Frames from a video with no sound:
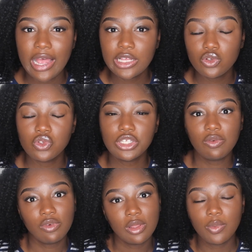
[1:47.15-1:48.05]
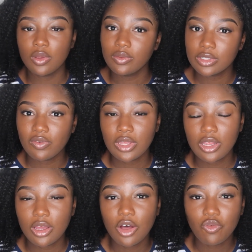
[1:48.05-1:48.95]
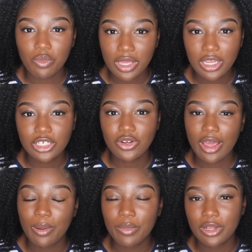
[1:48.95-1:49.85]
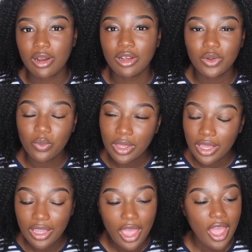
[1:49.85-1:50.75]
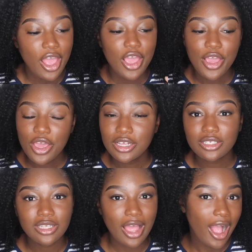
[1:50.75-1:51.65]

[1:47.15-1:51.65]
As you see from the previous video of me trying to put on the wig, it's